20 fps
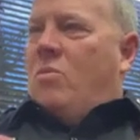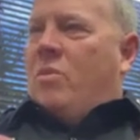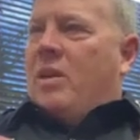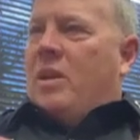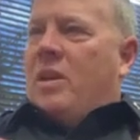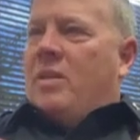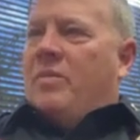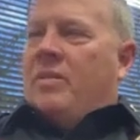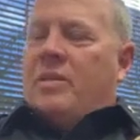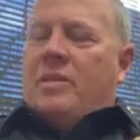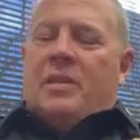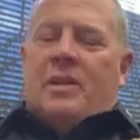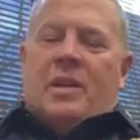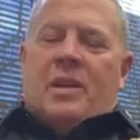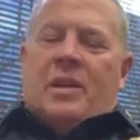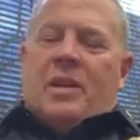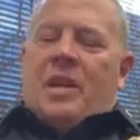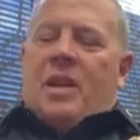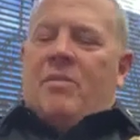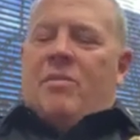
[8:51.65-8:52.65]
We have a
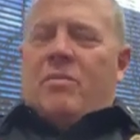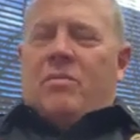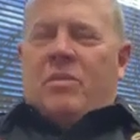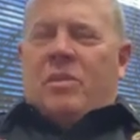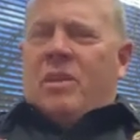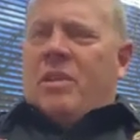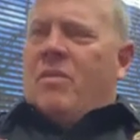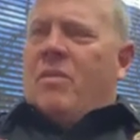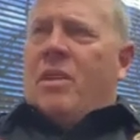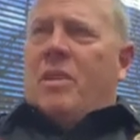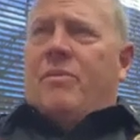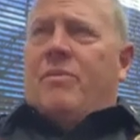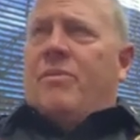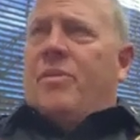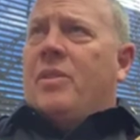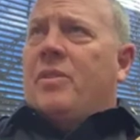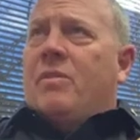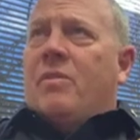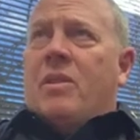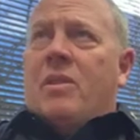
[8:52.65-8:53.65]
have a really great
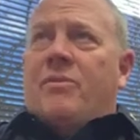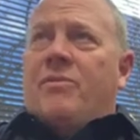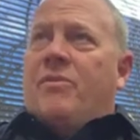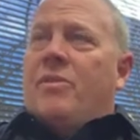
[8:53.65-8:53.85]
fifth grade